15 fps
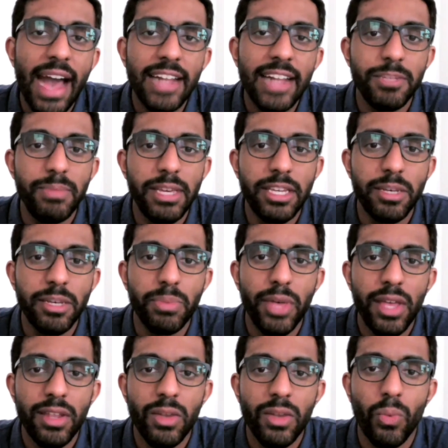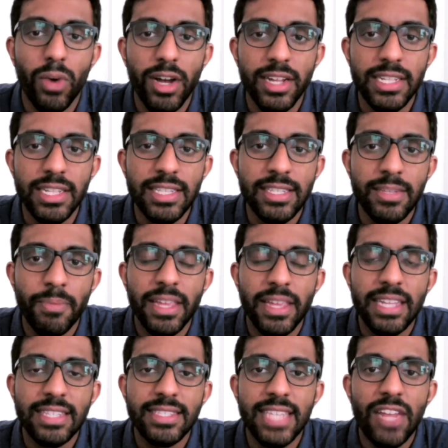to be completed once
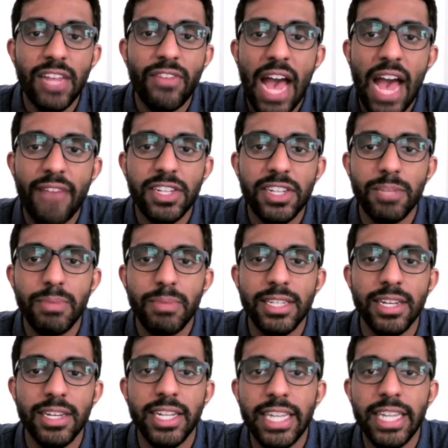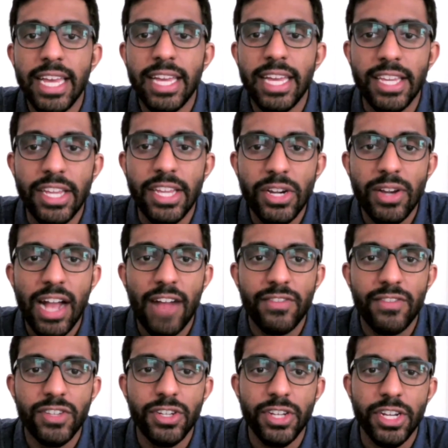instead of having to be done year
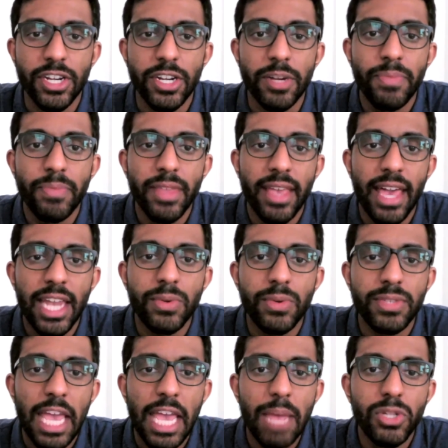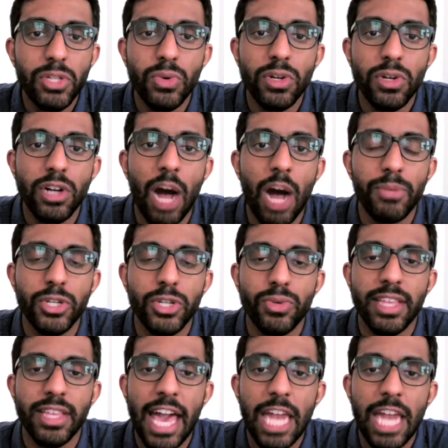after year, and it was able to accomplish what
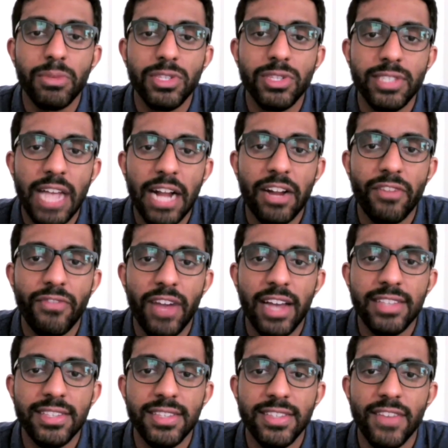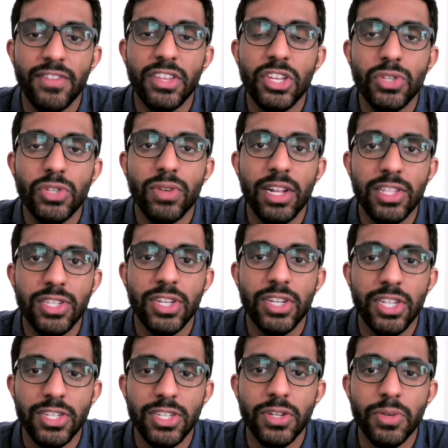the animal sacrifices of the Israelites
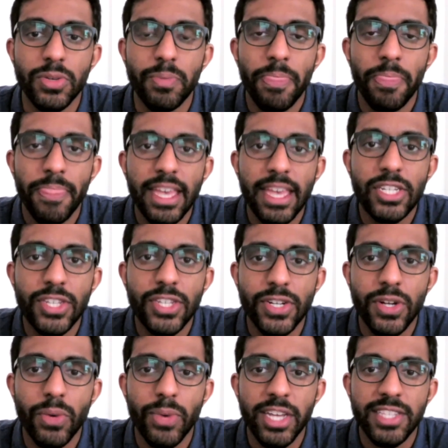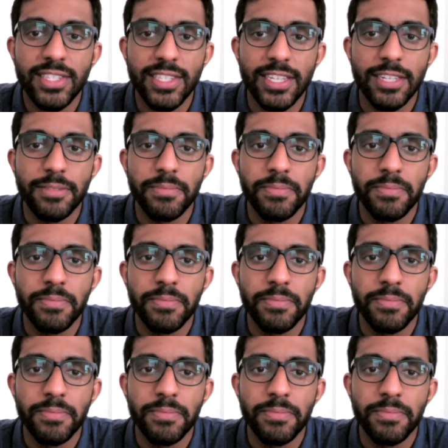couldn't do. It took away sin.